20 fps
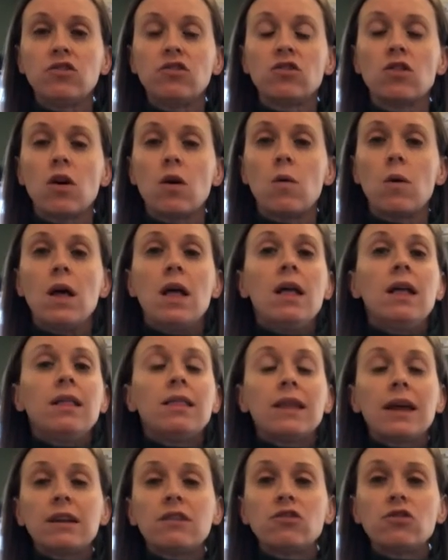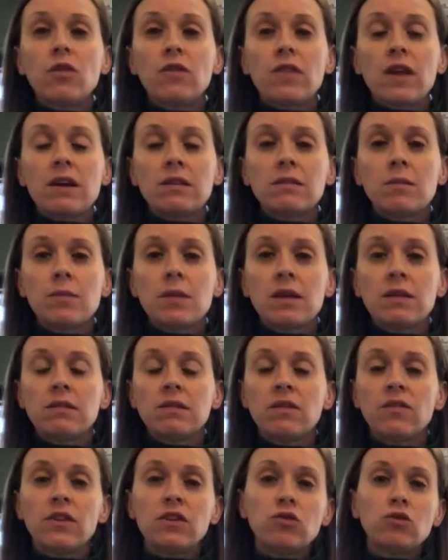So let us know if that's something that's
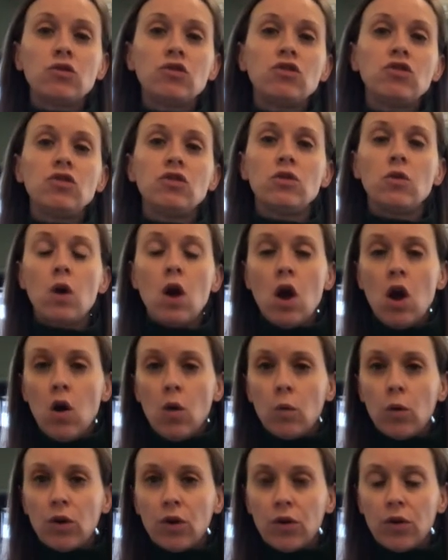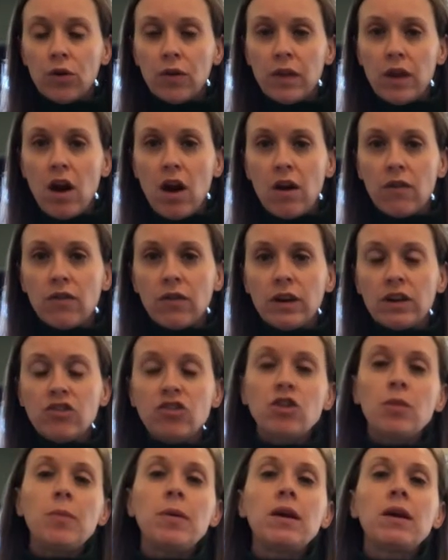of interest to you. We're currently offering
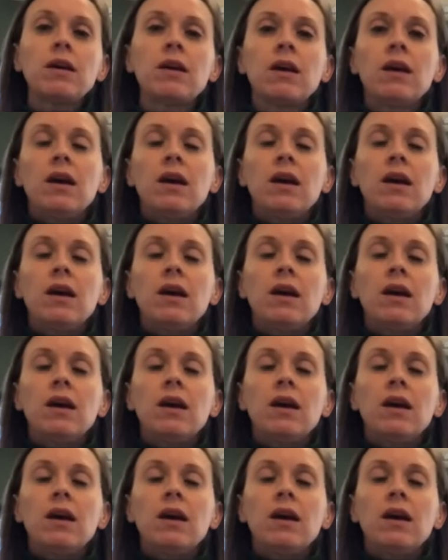shipping.